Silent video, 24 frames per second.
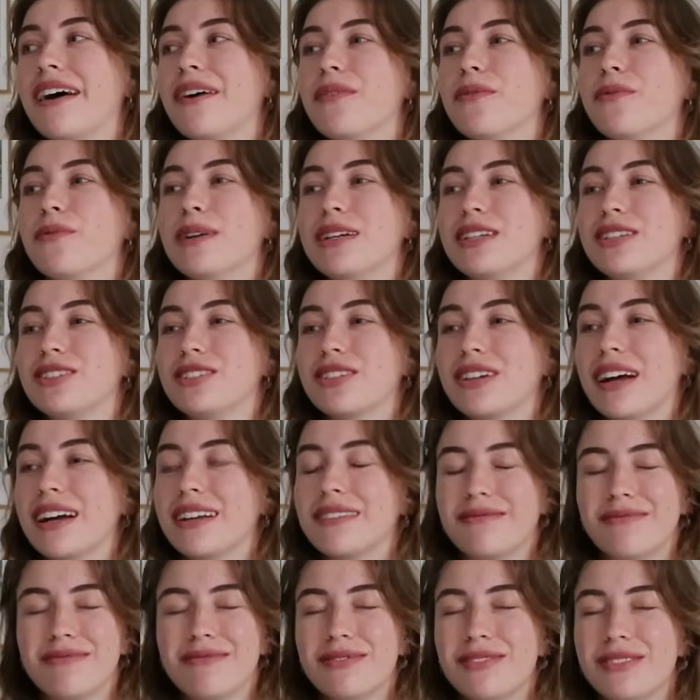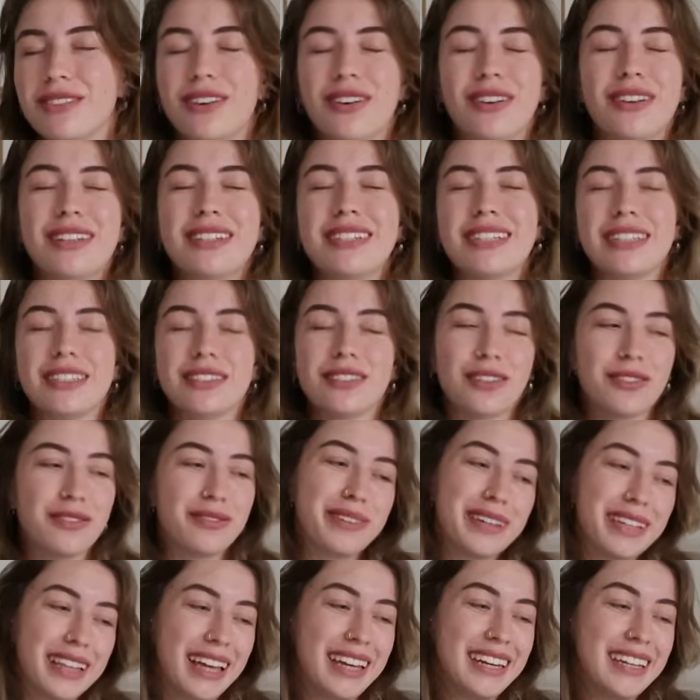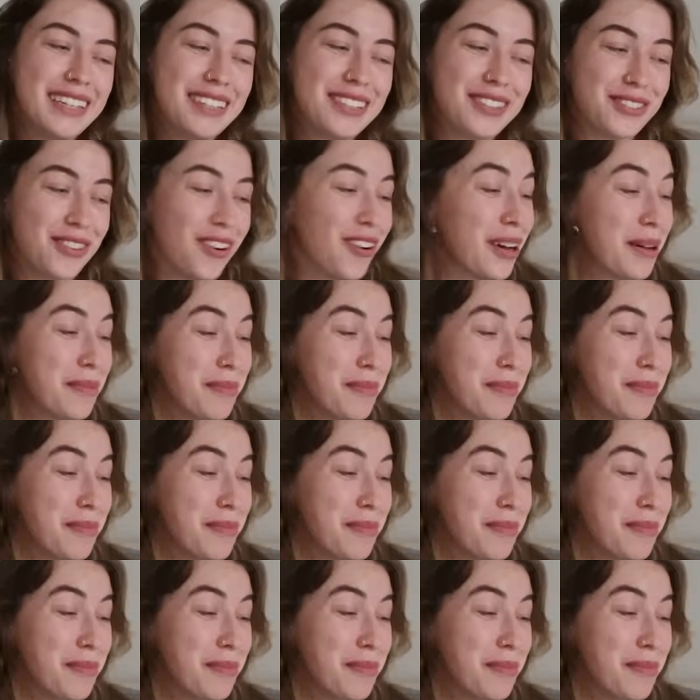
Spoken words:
Which I honestly don't feel any strong